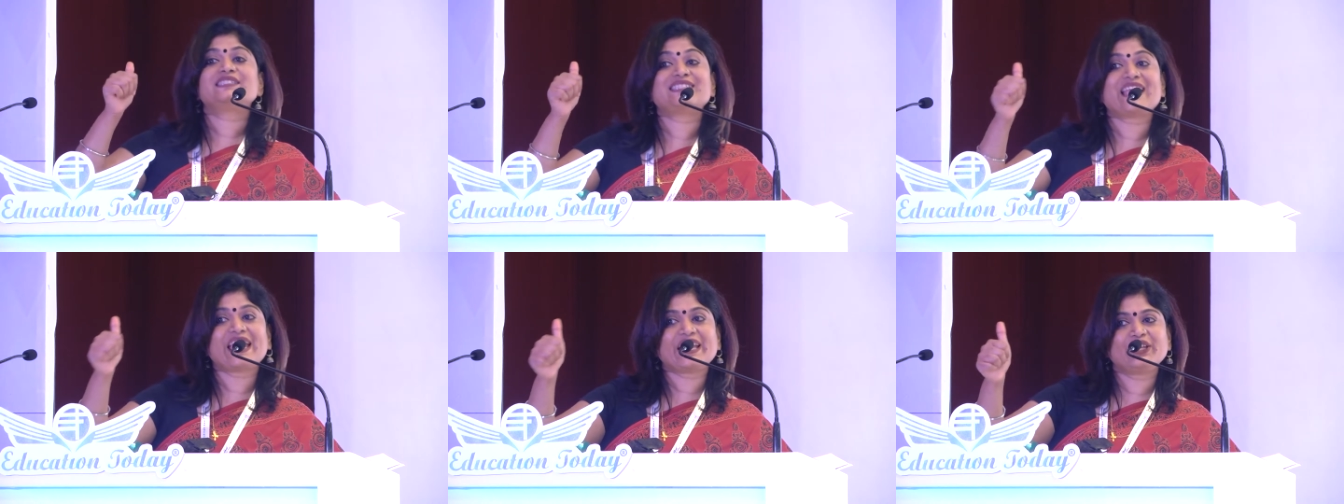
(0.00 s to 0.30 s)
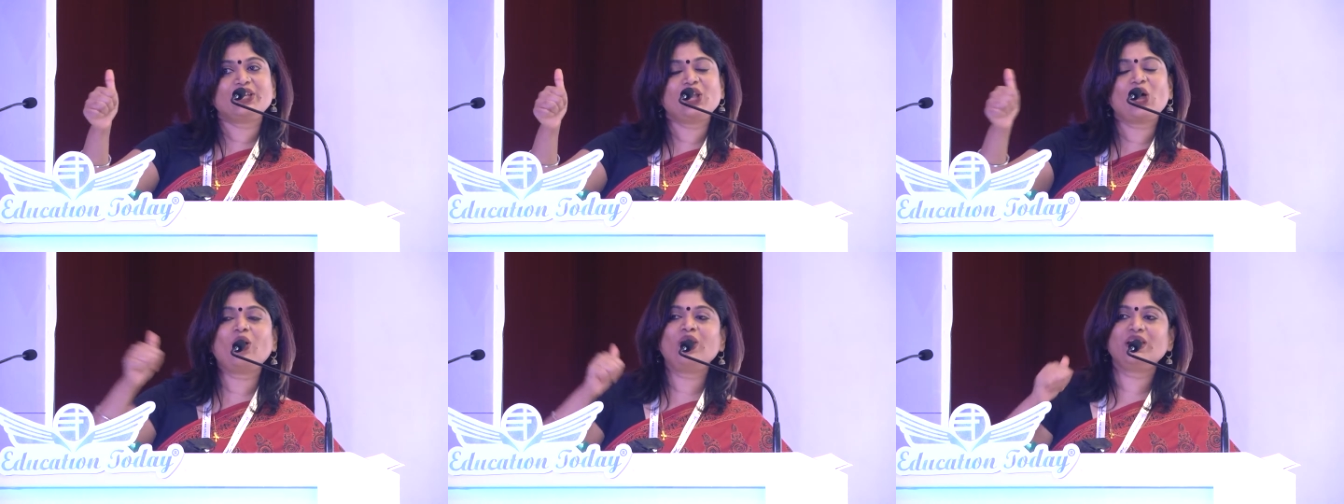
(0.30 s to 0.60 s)

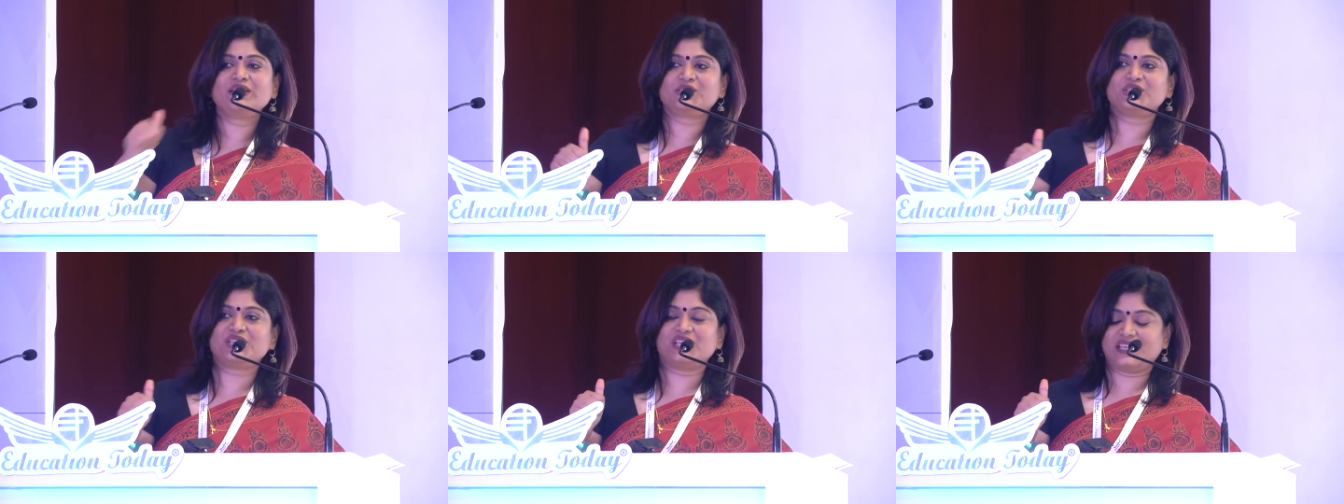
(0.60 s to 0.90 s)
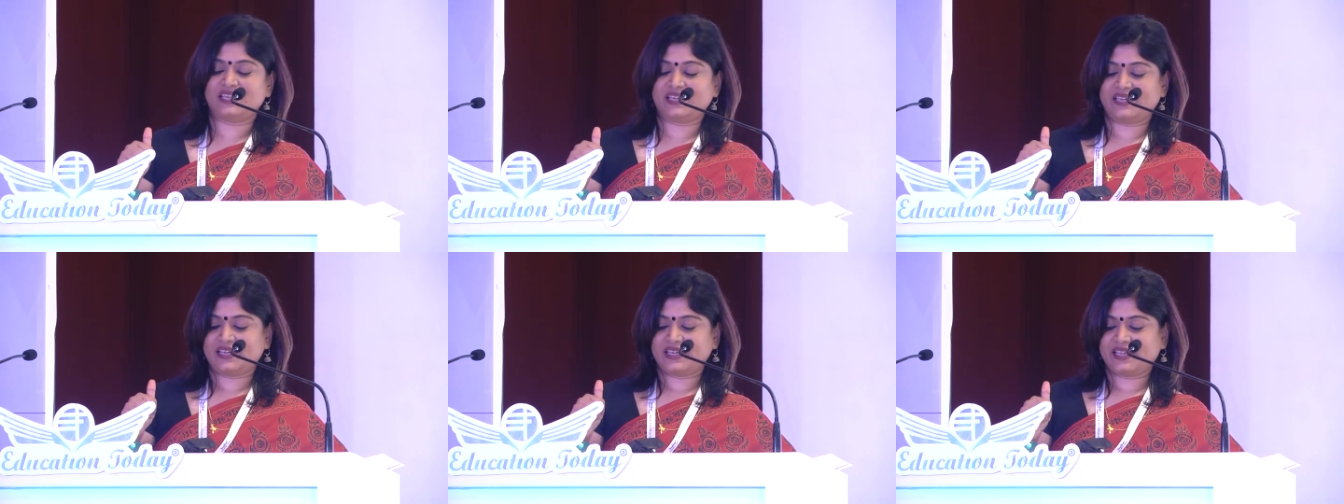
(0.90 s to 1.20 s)

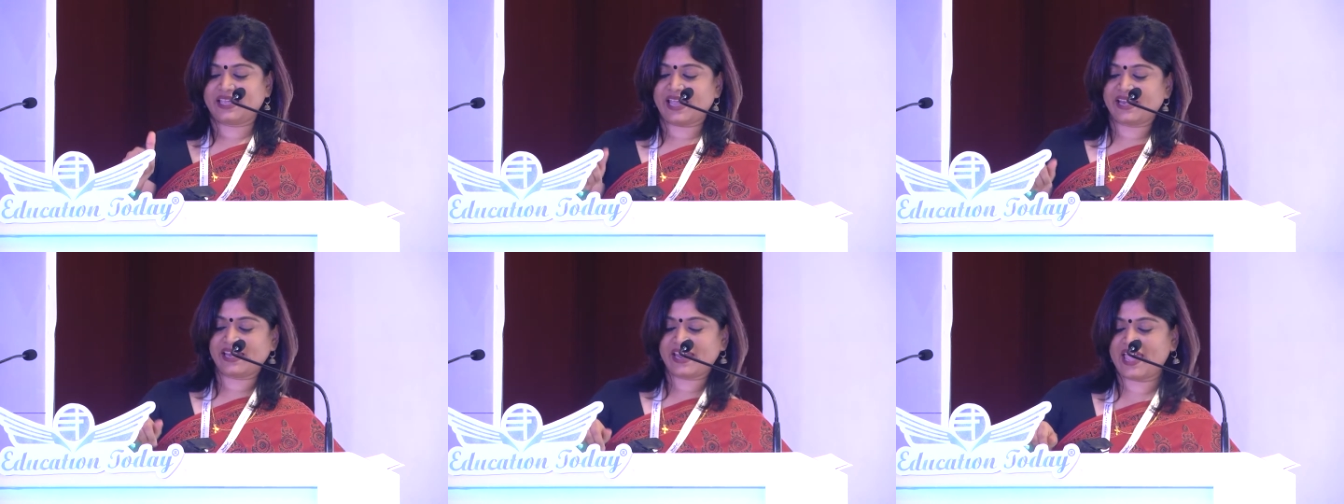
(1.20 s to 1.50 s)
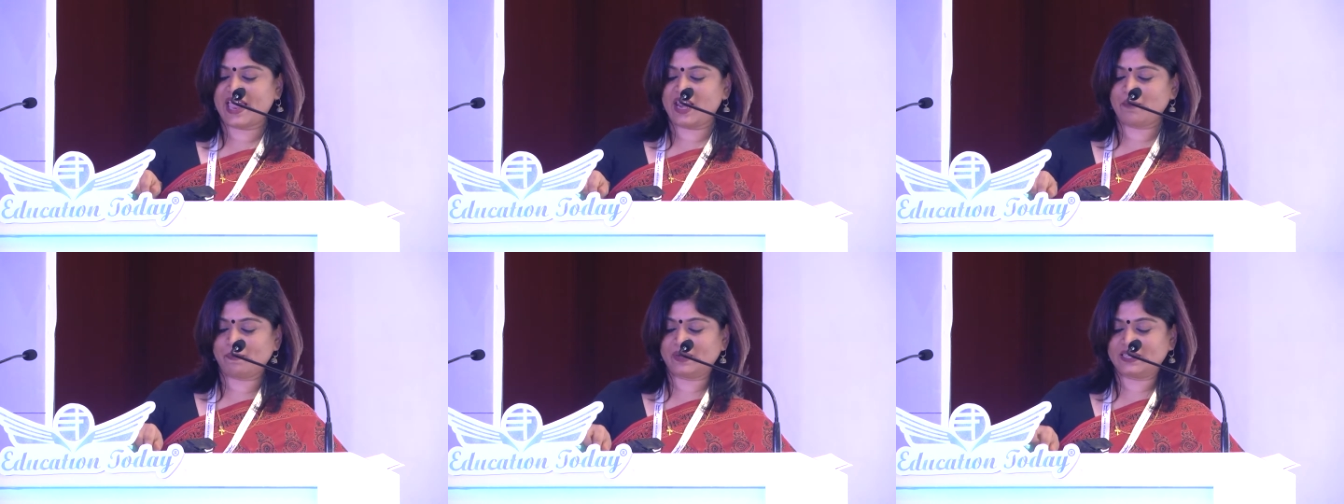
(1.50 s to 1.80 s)
Technology can
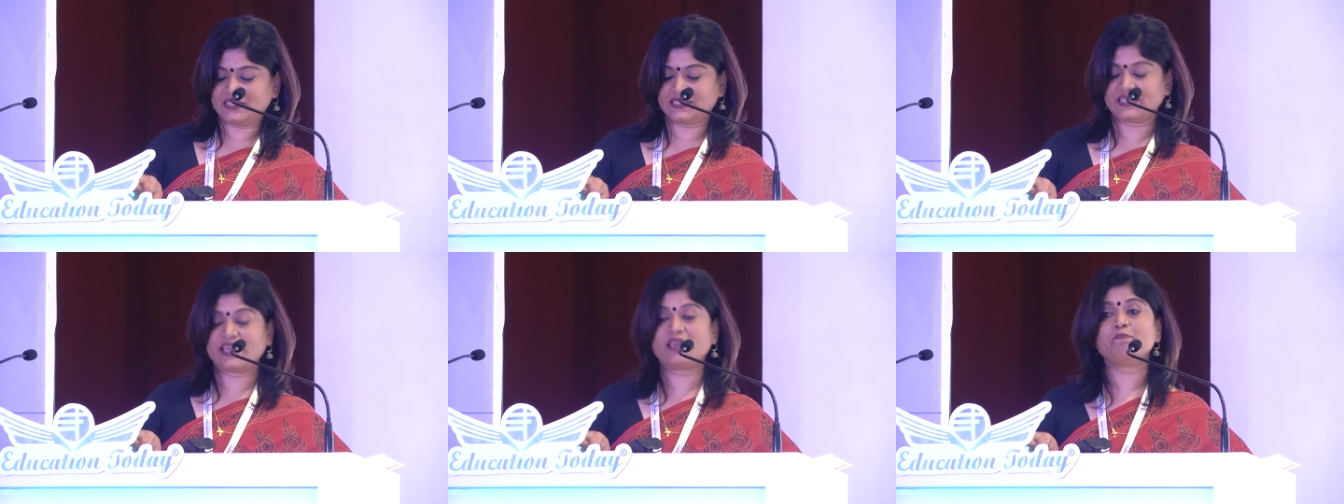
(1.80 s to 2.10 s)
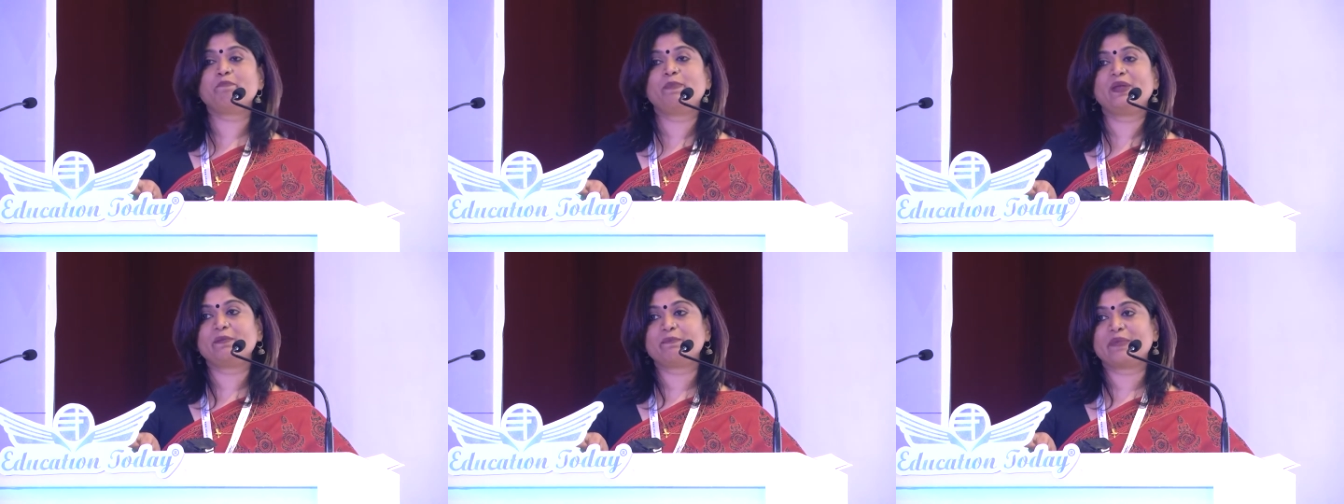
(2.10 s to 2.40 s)
help us
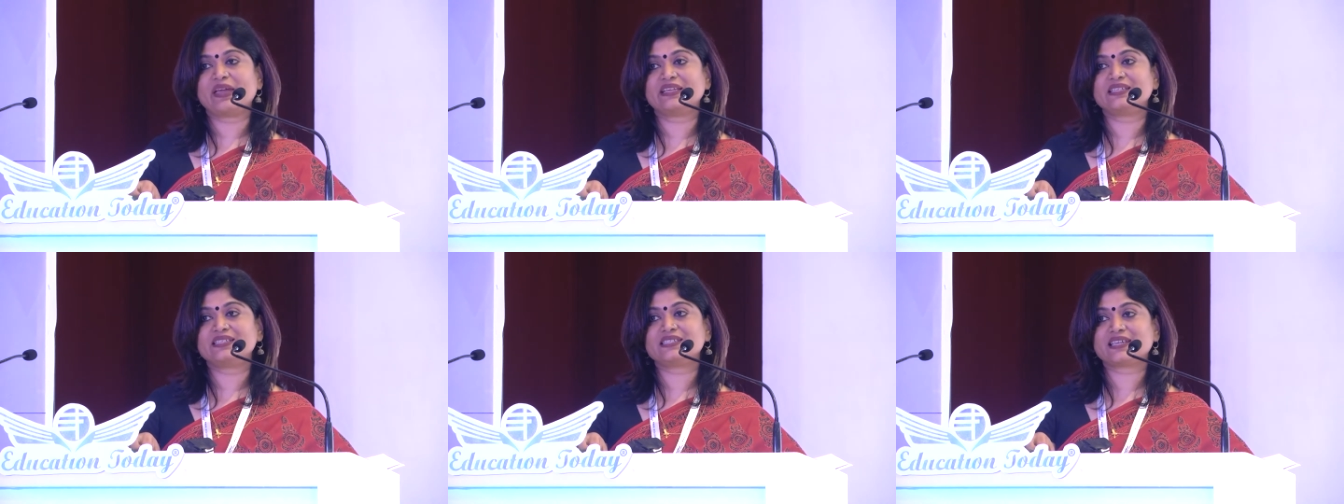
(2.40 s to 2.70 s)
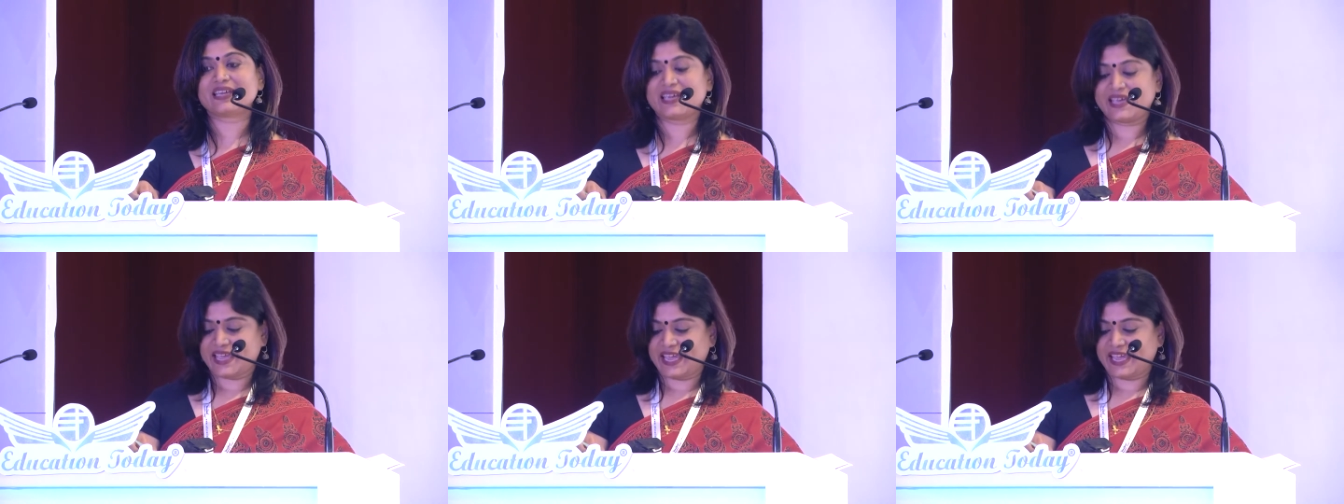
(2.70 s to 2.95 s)
implement,